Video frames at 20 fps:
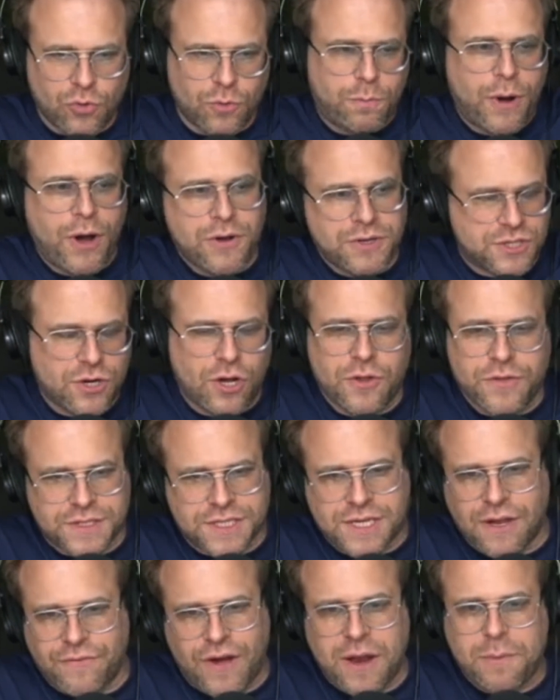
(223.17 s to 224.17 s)
post all the
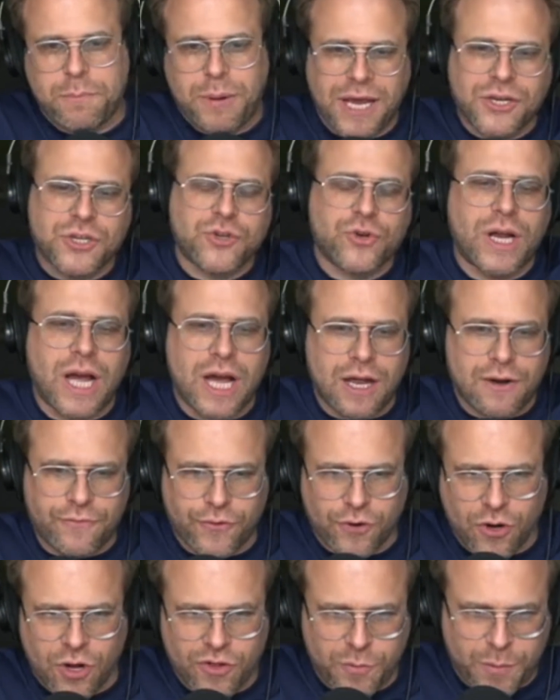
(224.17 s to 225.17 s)
stuff on Patreon
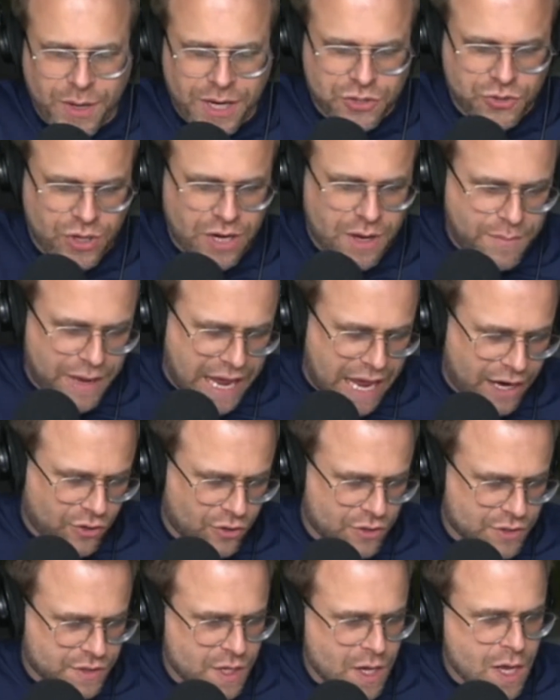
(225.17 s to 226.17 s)
for all the Patreon
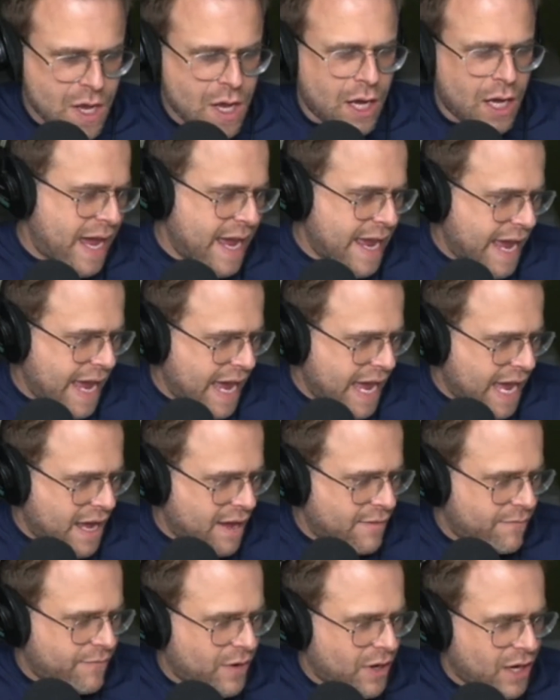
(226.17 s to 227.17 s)
backers. I
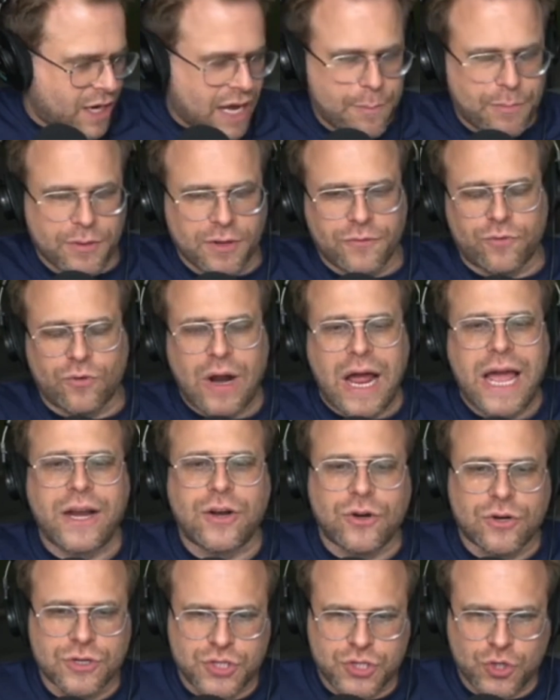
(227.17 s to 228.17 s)
have a couple of
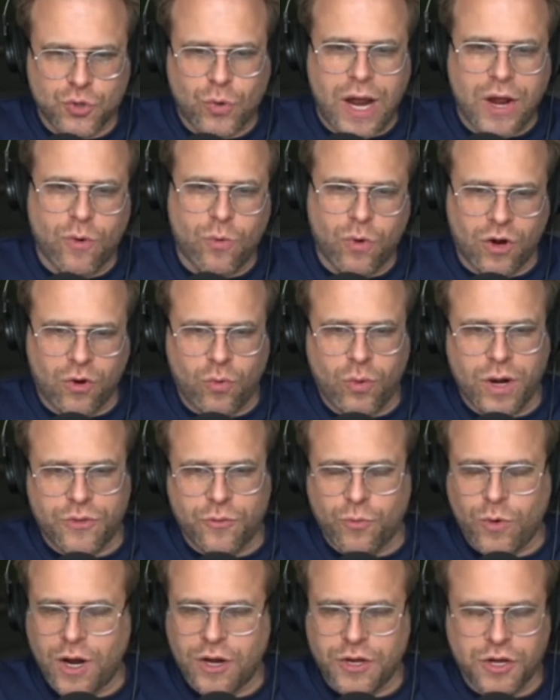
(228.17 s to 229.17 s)
writers who I work
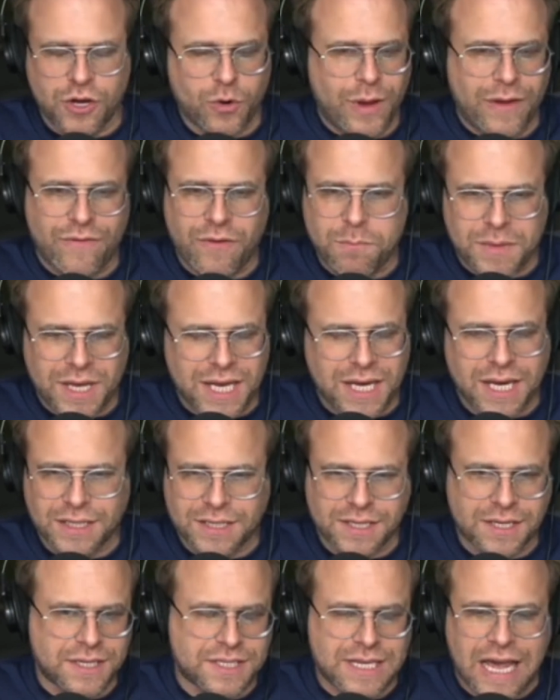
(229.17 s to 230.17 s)
with where, we have a
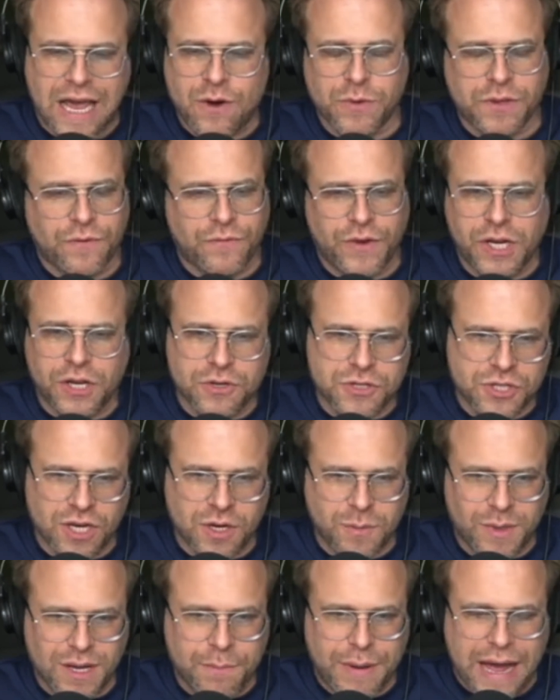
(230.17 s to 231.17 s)
meeting to decide what the video is
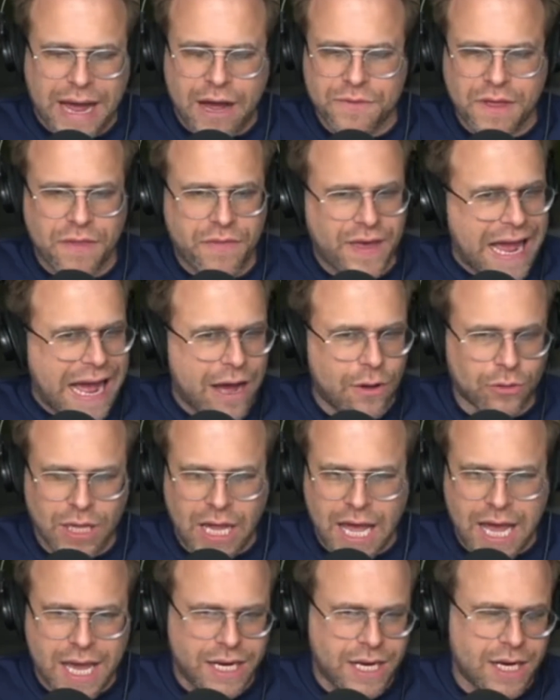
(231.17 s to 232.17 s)
going to be about, and then they
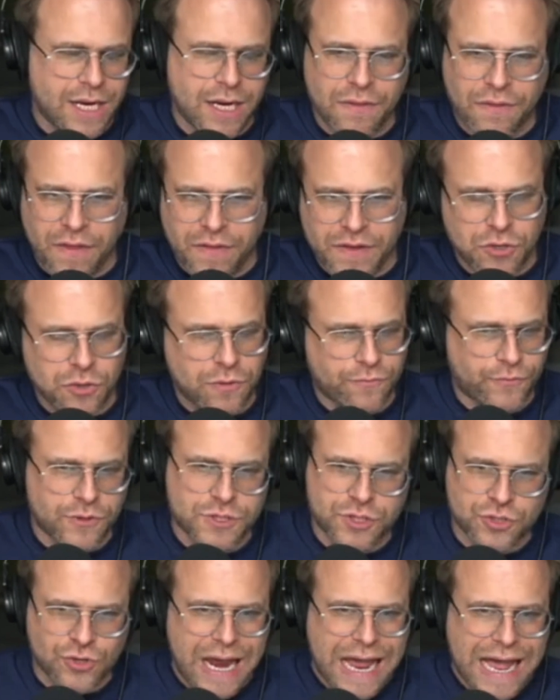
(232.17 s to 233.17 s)
outline it, and then they do the
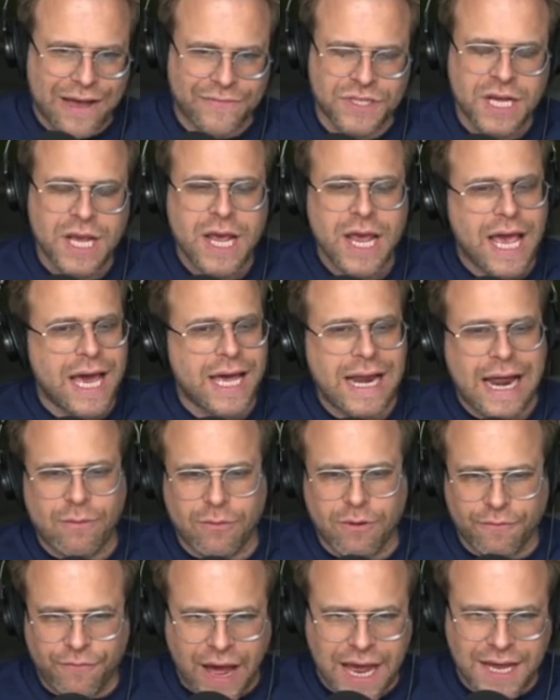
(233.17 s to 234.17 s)
first draft, and I
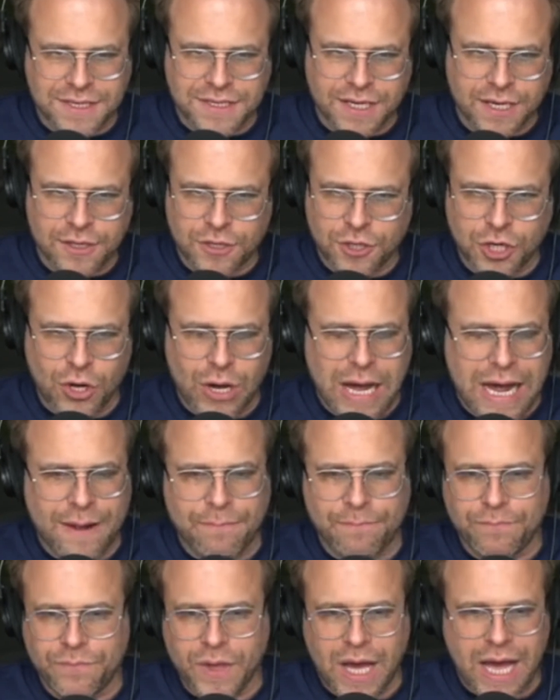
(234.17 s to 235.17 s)
revise it.
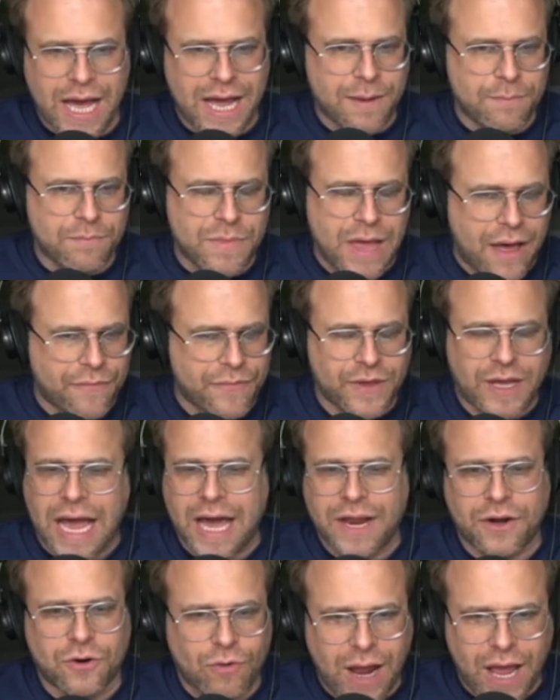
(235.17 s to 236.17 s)
I am not the
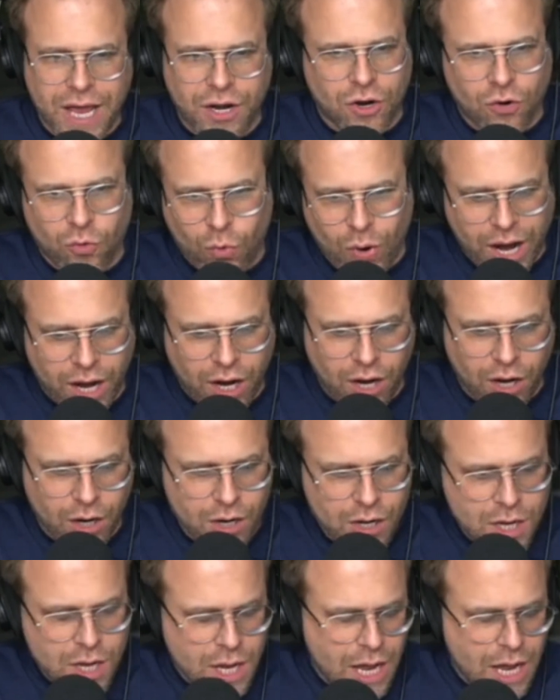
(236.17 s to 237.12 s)
kind of writer where